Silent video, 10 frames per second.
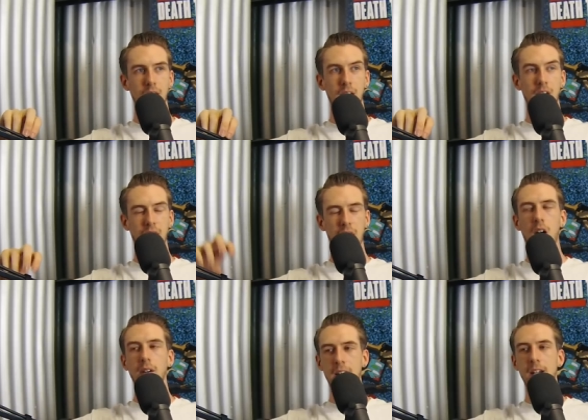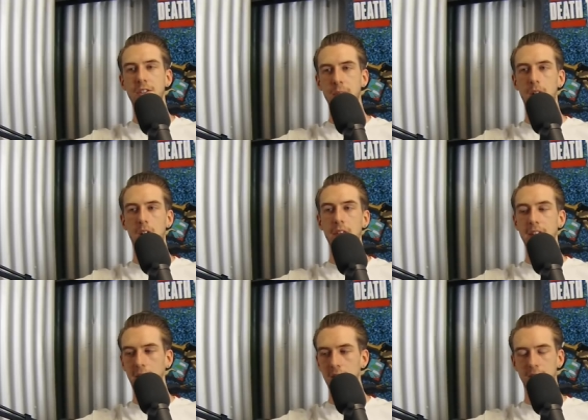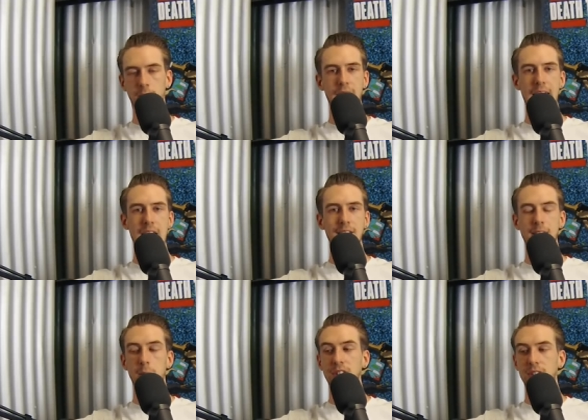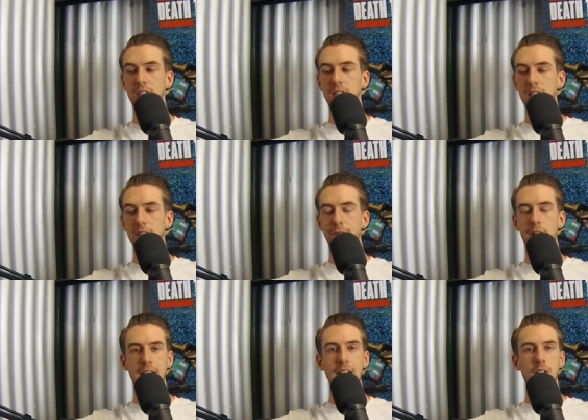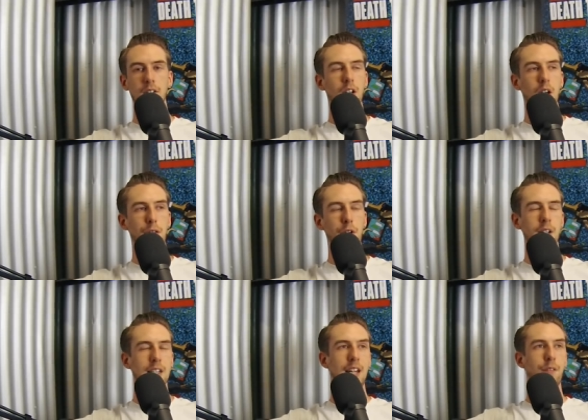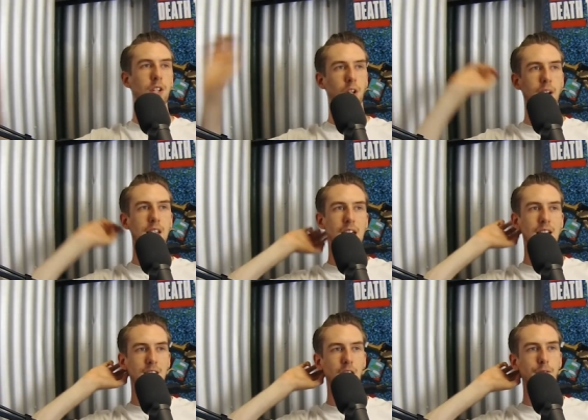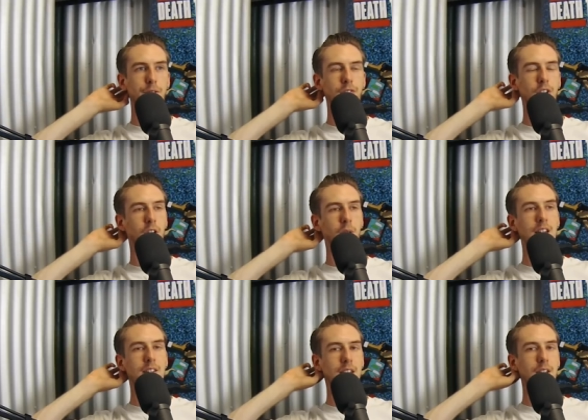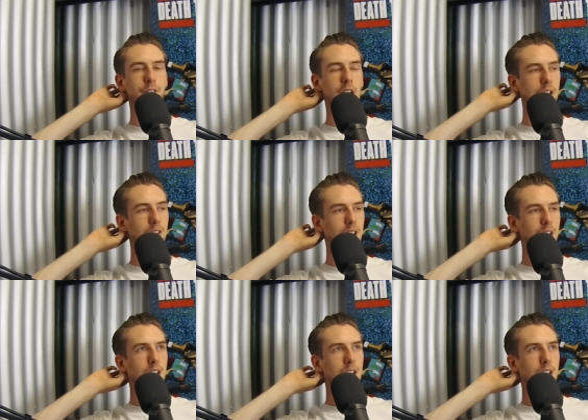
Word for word: And I was like, oh, I'll edit it tomorrow. And then I got to the warehouse and it was fucking 37 degrees outside, 50 degrees in the fucking